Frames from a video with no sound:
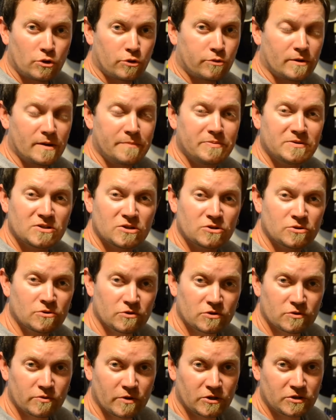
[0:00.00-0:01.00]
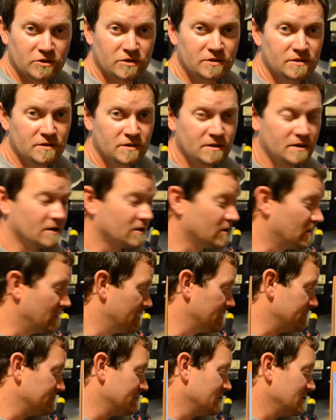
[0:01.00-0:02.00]
3-positional switches
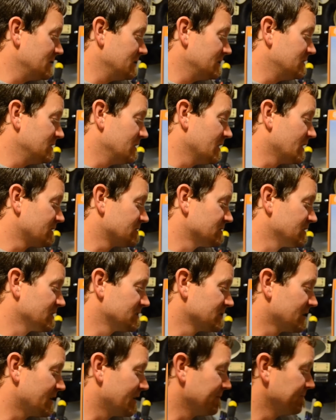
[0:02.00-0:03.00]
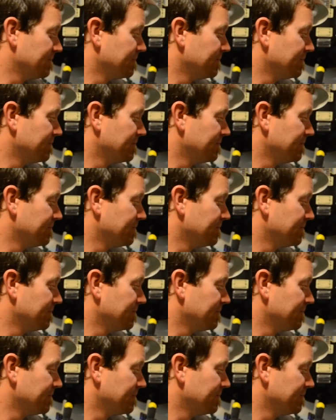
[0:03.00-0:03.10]
on the DX6i.